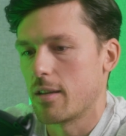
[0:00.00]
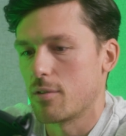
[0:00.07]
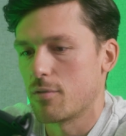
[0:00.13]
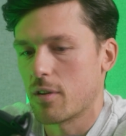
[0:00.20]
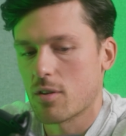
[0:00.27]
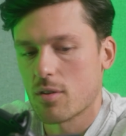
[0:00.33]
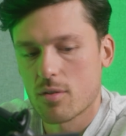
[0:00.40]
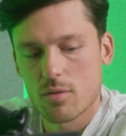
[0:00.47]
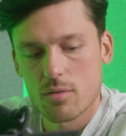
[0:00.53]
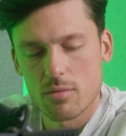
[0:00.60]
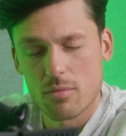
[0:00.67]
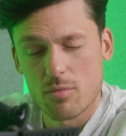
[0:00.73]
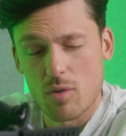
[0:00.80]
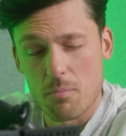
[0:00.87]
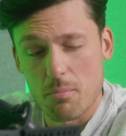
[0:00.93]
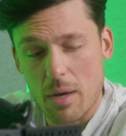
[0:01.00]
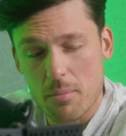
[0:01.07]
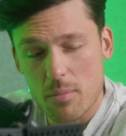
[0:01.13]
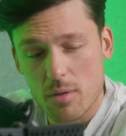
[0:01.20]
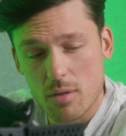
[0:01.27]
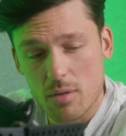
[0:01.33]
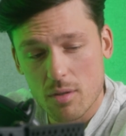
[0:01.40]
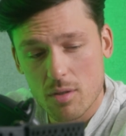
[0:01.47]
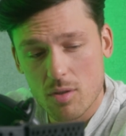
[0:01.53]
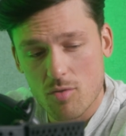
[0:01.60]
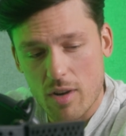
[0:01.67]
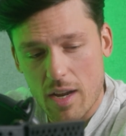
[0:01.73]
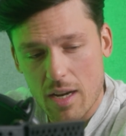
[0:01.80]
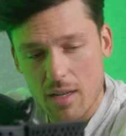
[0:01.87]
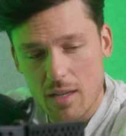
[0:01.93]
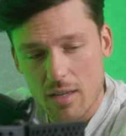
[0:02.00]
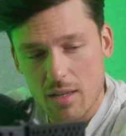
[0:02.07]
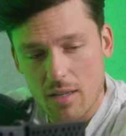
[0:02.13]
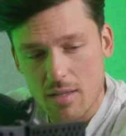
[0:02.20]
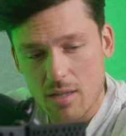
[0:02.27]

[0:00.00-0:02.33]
And if I remember correctly,